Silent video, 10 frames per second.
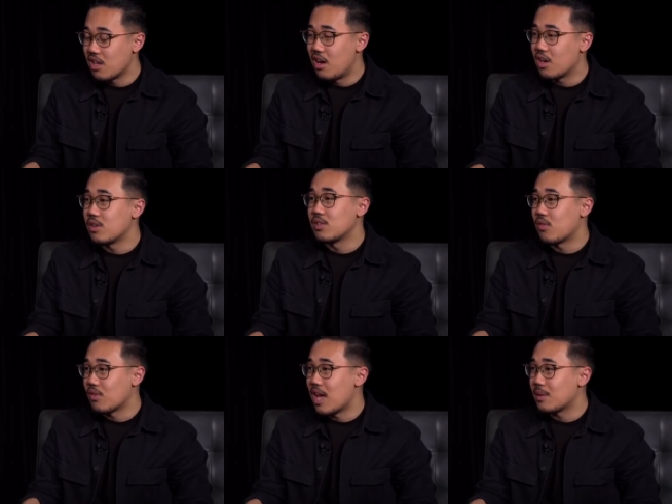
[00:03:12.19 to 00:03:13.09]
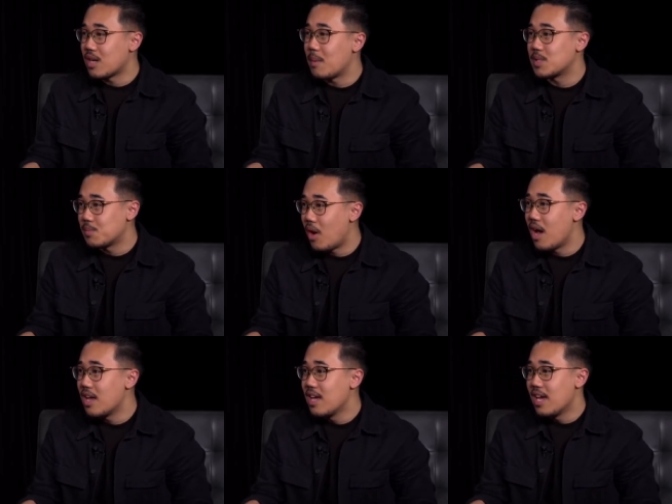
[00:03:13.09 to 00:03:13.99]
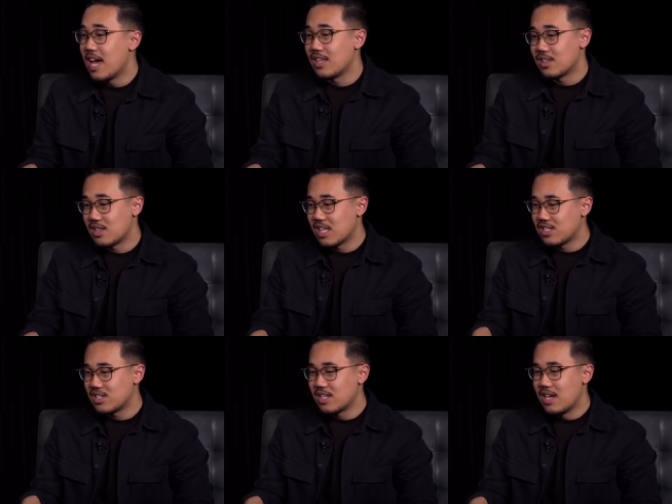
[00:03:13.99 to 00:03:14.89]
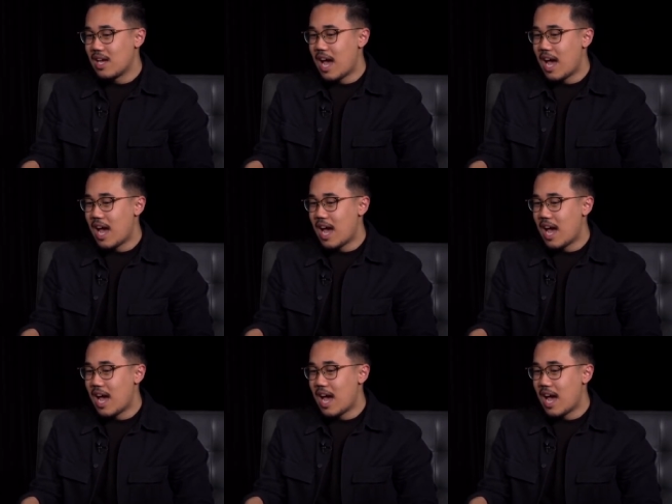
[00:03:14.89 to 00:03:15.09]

hungry for that top spot. And they just,